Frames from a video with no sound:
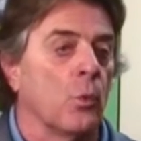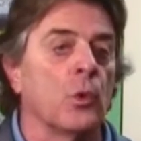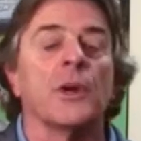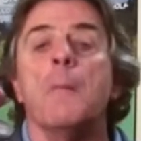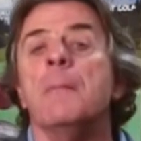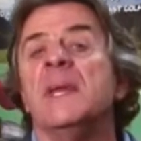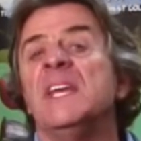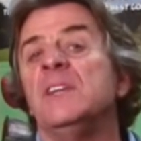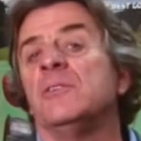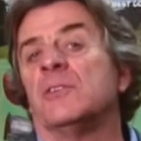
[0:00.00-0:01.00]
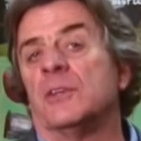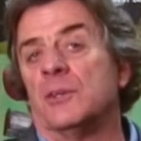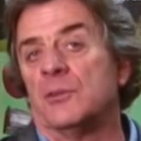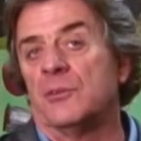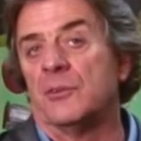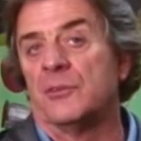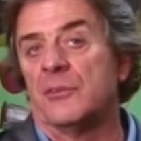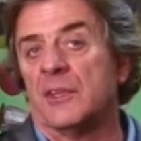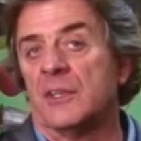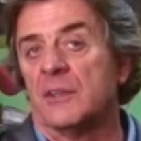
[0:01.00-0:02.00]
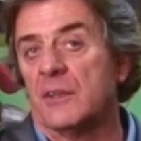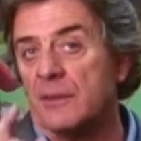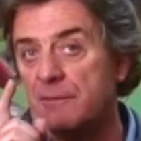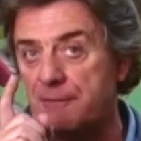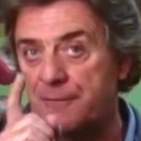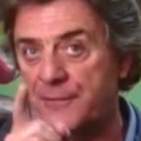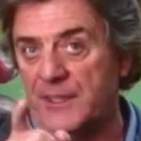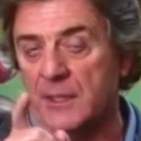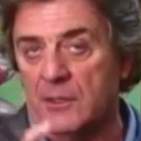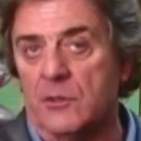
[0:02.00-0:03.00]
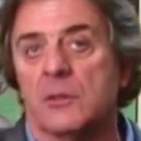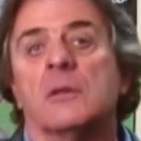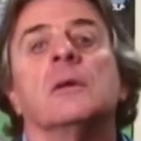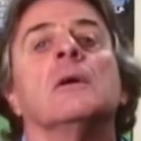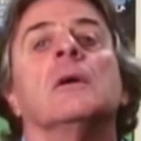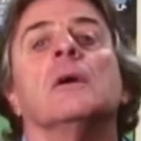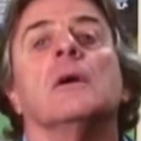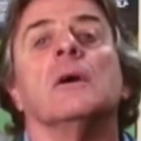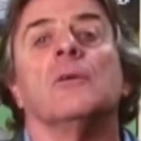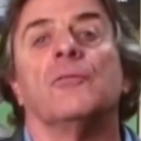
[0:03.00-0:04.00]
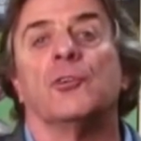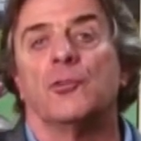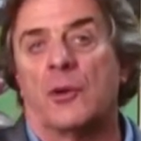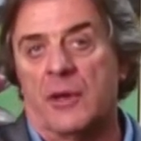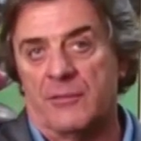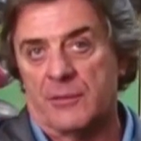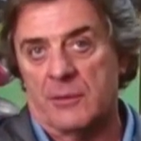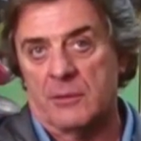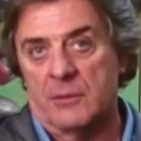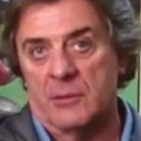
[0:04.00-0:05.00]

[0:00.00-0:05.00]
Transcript: What it means is that the fit of the driver,